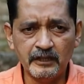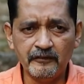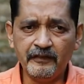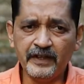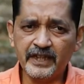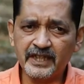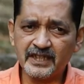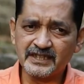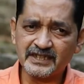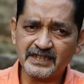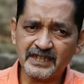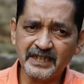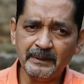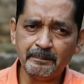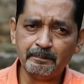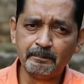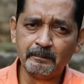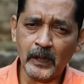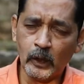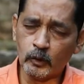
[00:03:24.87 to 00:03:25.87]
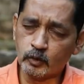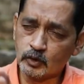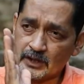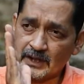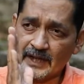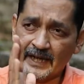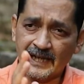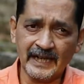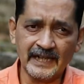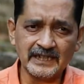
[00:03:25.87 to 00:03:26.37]
with a steep
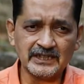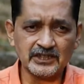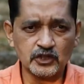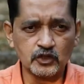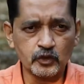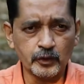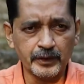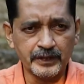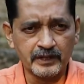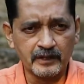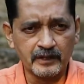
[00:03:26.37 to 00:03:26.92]
mountain attached to